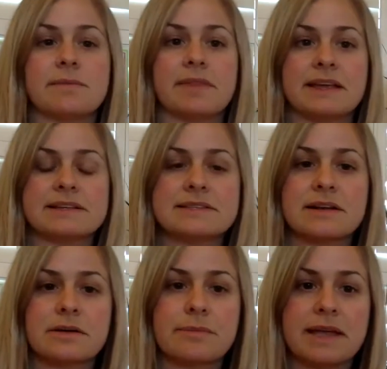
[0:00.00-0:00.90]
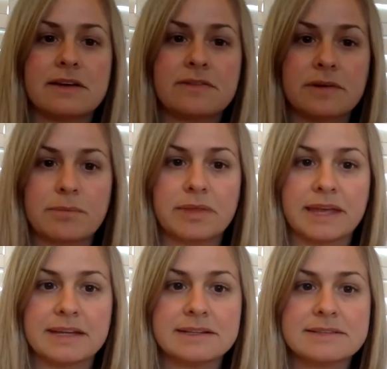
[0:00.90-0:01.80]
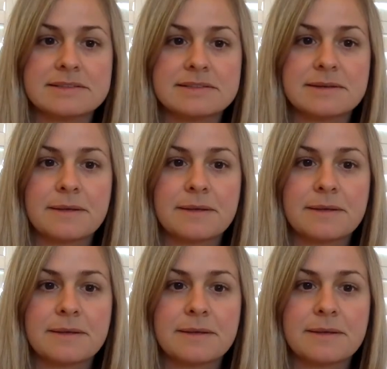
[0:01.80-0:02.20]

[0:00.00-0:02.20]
things that are made from plants?